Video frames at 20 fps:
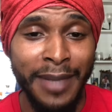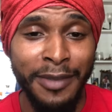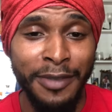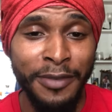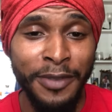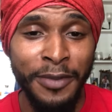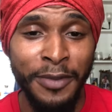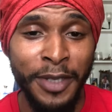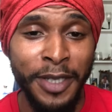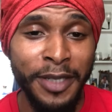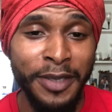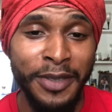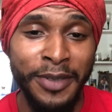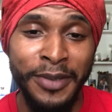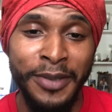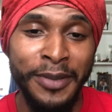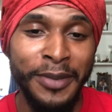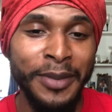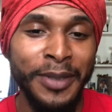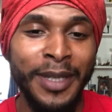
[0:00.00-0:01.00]
if you wanted to.
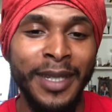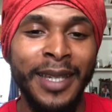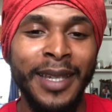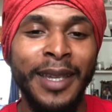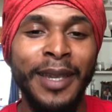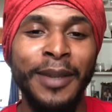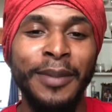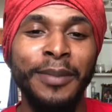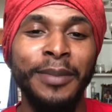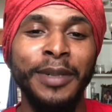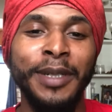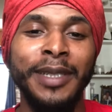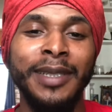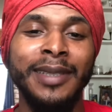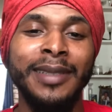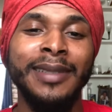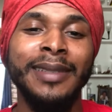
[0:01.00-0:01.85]
But